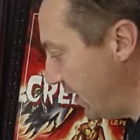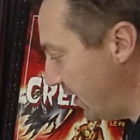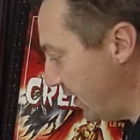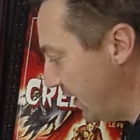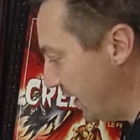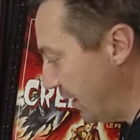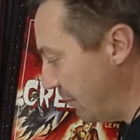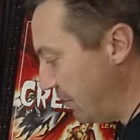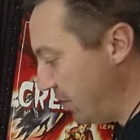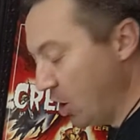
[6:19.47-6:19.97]

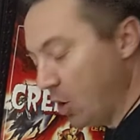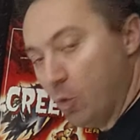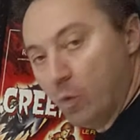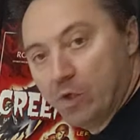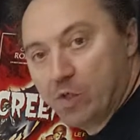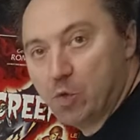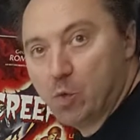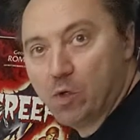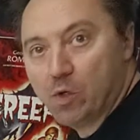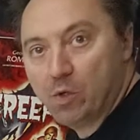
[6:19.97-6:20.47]
Let me know
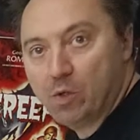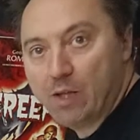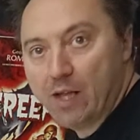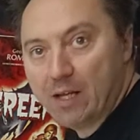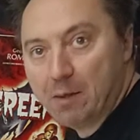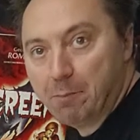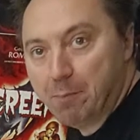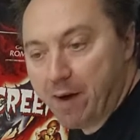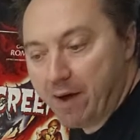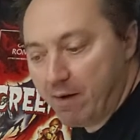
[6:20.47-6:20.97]
which one you
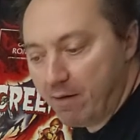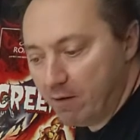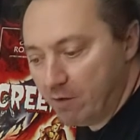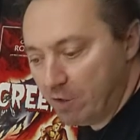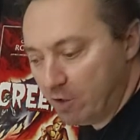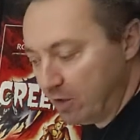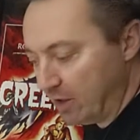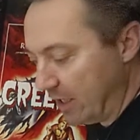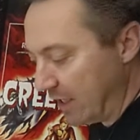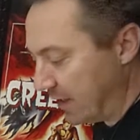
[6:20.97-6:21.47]
like better.
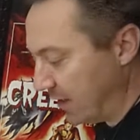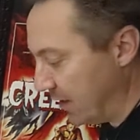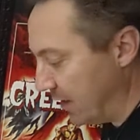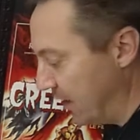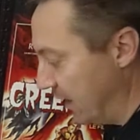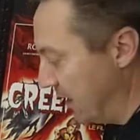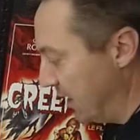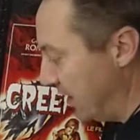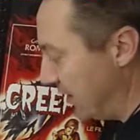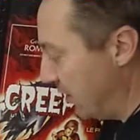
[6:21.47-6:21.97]
Do you like
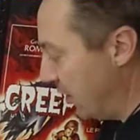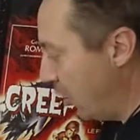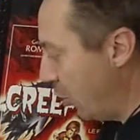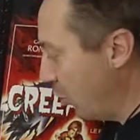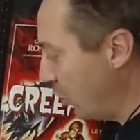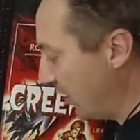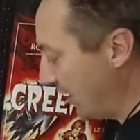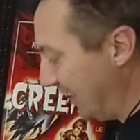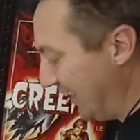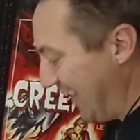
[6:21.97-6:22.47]
the
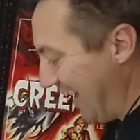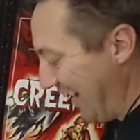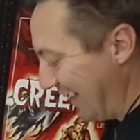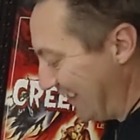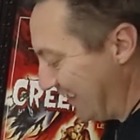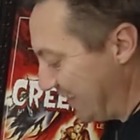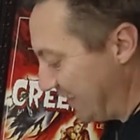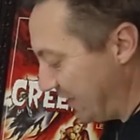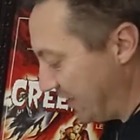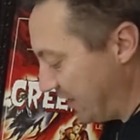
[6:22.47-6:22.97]
old
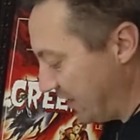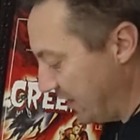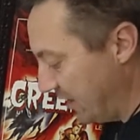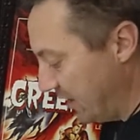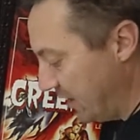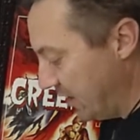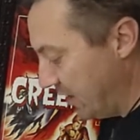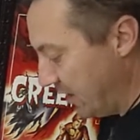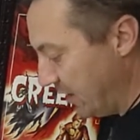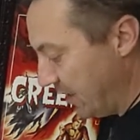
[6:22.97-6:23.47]
classic
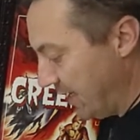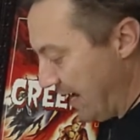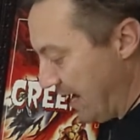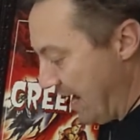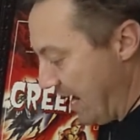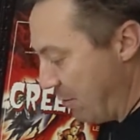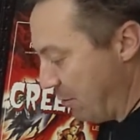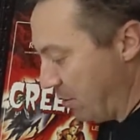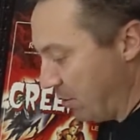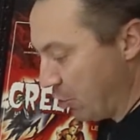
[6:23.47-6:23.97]

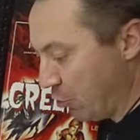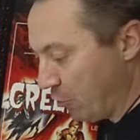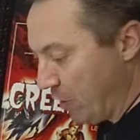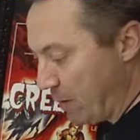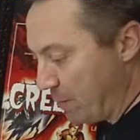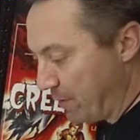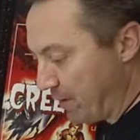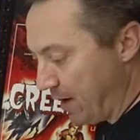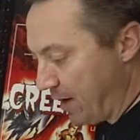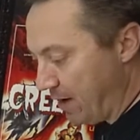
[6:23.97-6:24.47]
Hammer, the
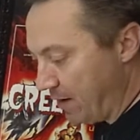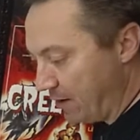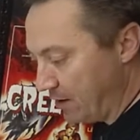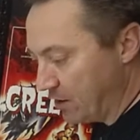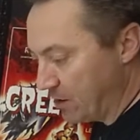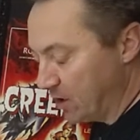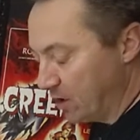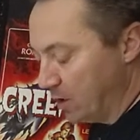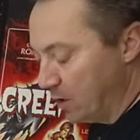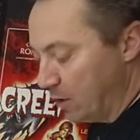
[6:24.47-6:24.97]

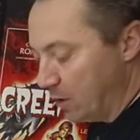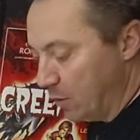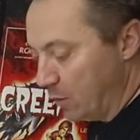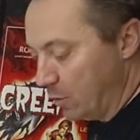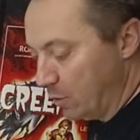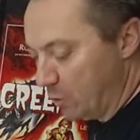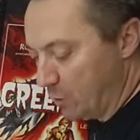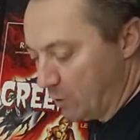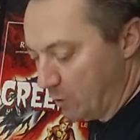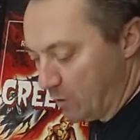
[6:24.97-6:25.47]
reptiles,
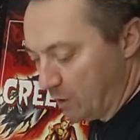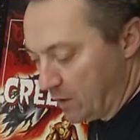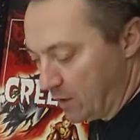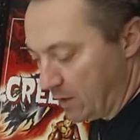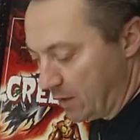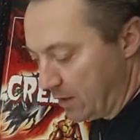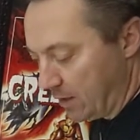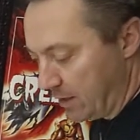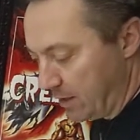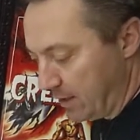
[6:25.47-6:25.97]
or
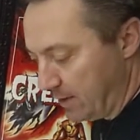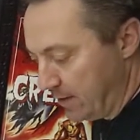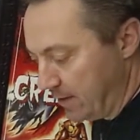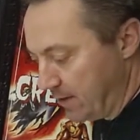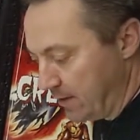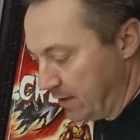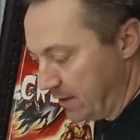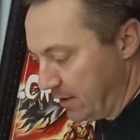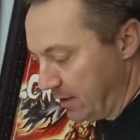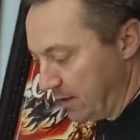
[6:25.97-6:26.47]

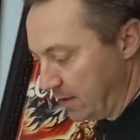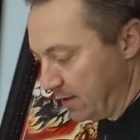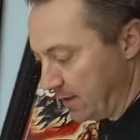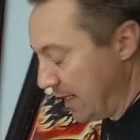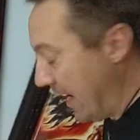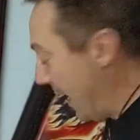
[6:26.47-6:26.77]
the